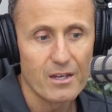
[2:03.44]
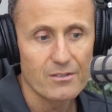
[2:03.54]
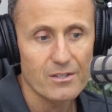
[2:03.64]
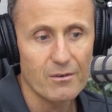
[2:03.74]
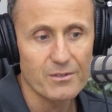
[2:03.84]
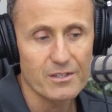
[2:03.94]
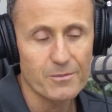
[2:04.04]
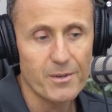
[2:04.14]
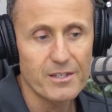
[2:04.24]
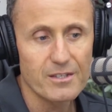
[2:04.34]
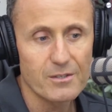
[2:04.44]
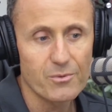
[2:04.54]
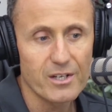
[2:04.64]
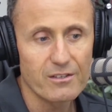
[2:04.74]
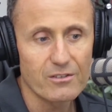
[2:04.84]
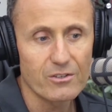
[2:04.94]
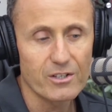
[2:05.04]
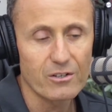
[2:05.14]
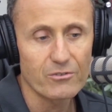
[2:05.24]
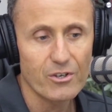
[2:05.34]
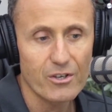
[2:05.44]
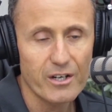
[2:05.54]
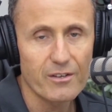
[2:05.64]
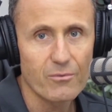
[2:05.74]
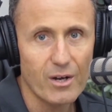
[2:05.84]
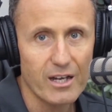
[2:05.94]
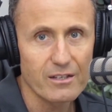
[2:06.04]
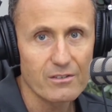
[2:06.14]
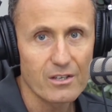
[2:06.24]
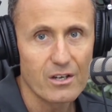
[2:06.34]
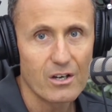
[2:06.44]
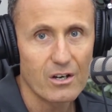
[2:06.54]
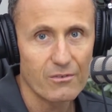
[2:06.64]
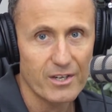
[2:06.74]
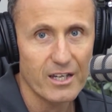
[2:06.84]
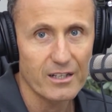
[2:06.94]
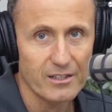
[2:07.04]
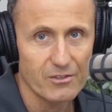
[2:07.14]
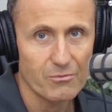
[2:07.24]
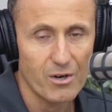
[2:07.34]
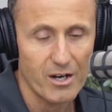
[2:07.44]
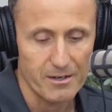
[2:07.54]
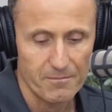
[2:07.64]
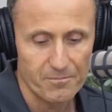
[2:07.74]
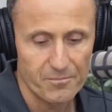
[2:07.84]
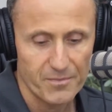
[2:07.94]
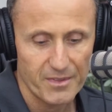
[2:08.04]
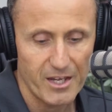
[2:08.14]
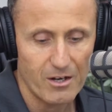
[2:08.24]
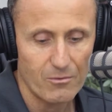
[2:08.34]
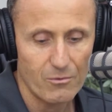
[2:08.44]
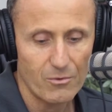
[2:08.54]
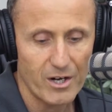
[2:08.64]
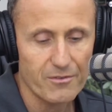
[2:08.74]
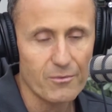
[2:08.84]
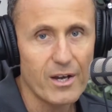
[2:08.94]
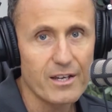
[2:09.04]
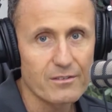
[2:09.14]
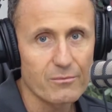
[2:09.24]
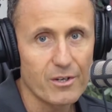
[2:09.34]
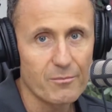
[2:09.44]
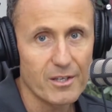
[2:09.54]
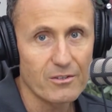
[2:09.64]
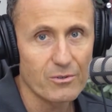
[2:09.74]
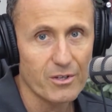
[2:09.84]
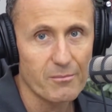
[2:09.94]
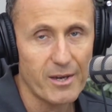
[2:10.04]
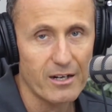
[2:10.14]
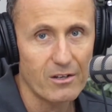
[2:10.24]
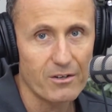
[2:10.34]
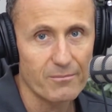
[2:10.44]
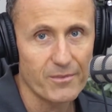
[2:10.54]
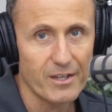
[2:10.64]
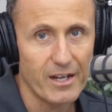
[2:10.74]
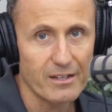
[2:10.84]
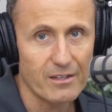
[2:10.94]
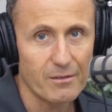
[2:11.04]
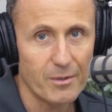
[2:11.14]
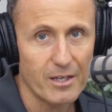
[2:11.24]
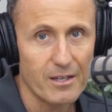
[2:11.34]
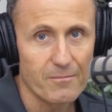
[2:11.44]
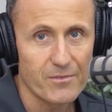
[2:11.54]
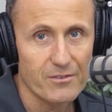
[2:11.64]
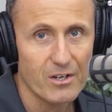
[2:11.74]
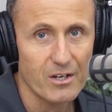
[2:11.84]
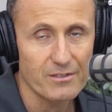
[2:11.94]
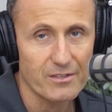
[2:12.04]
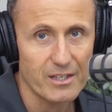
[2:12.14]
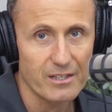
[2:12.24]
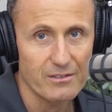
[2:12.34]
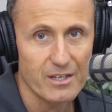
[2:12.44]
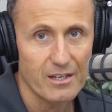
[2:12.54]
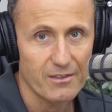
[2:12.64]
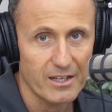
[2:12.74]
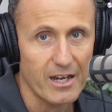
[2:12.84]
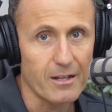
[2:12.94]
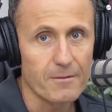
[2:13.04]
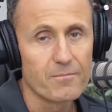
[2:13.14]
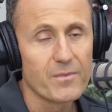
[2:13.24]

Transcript: So as a species, we need to look at alternative ways of getting this right. Now, one of the ways that we've been talking about a lot at ATP Science is the gut.